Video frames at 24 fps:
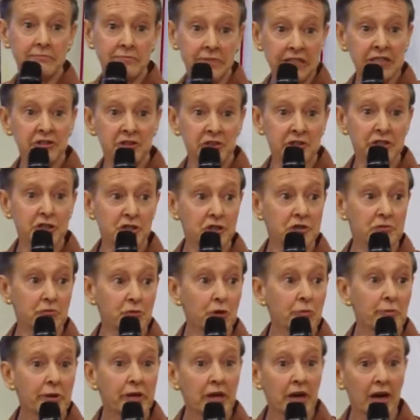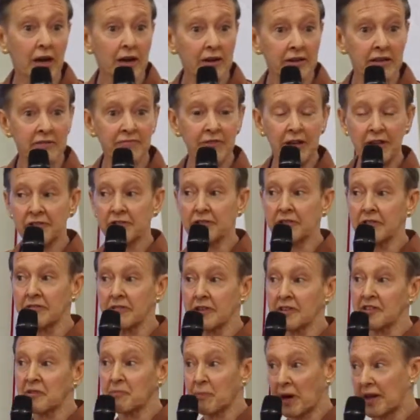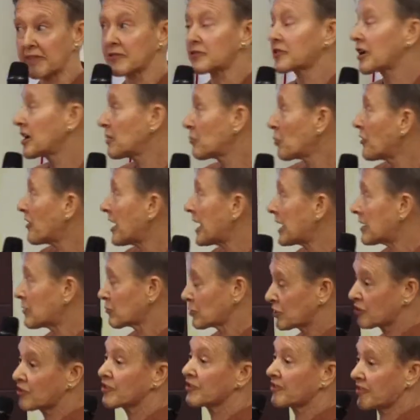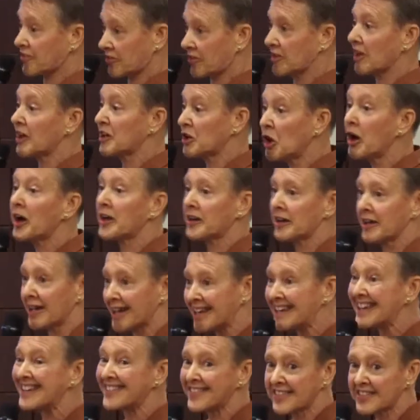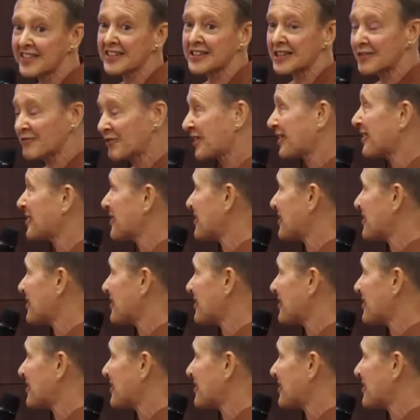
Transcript: Indonesian rupiah invested in this by the time we end, which is not an insignificant